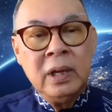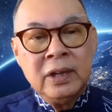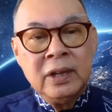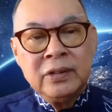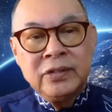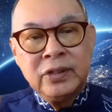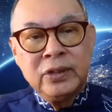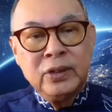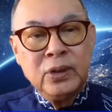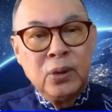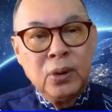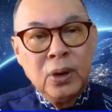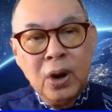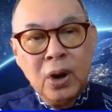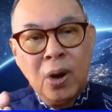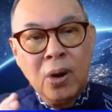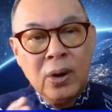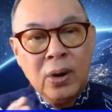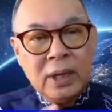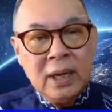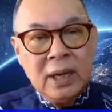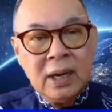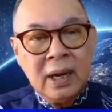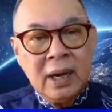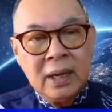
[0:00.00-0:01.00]
is no
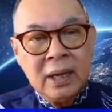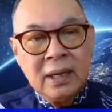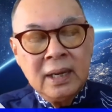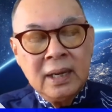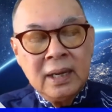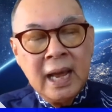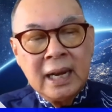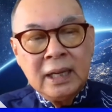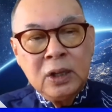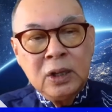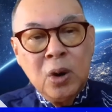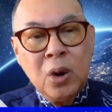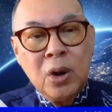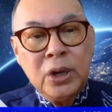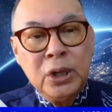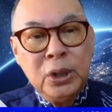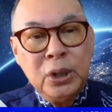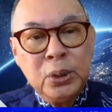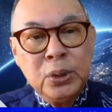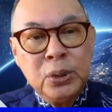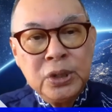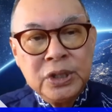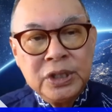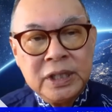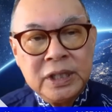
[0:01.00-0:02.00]
longer that
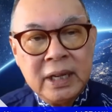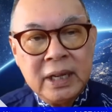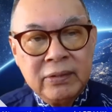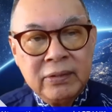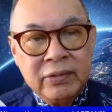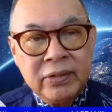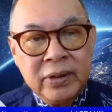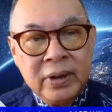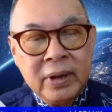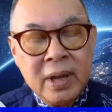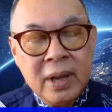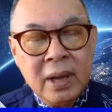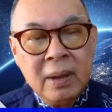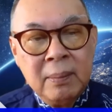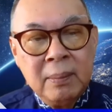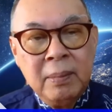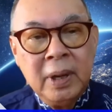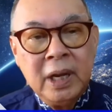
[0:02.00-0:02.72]
conducive